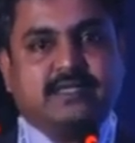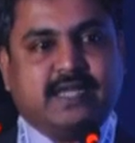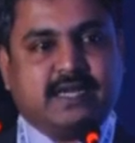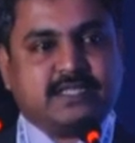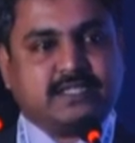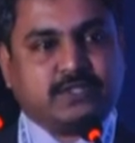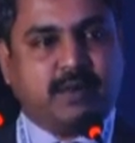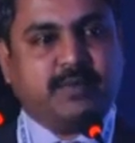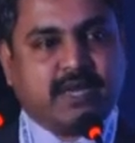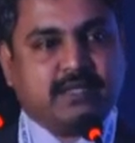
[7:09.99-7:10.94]
that is
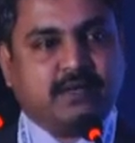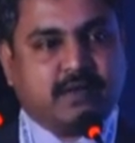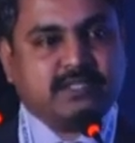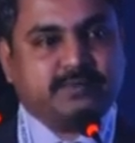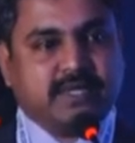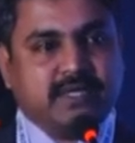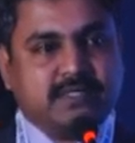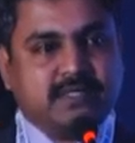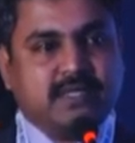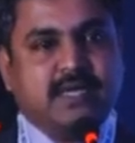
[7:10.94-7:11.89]
stopping other
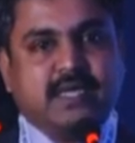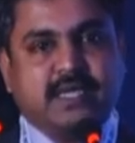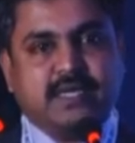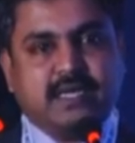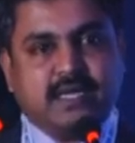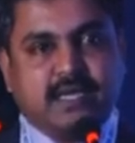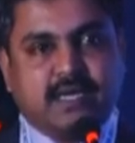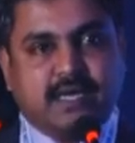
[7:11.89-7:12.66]
hospitals in